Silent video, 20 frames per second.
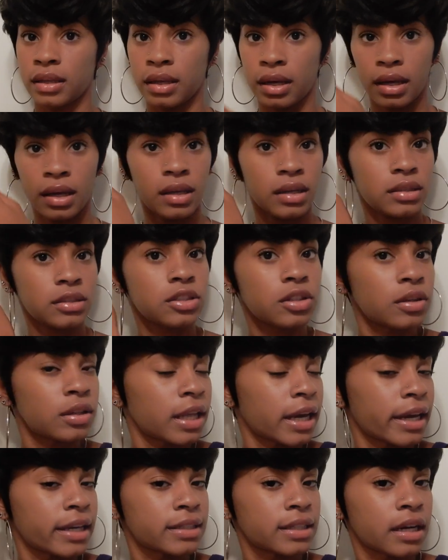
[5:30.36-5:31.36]
Yeah, so
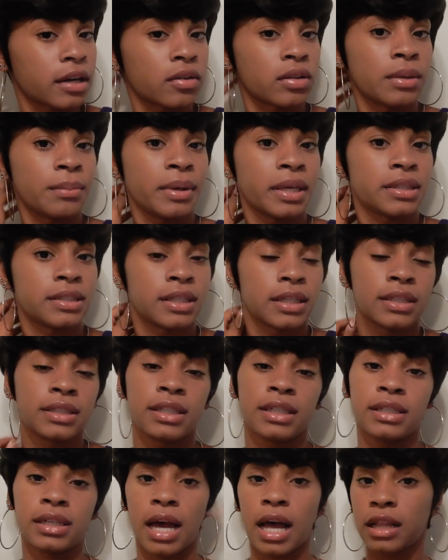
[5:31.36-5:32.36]
like I said, I only paid
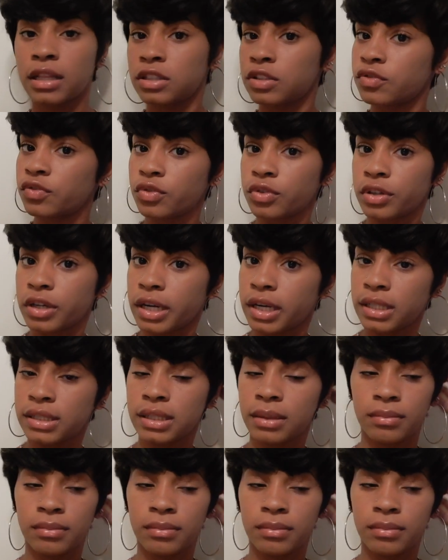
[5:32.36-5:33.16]
$16 for it.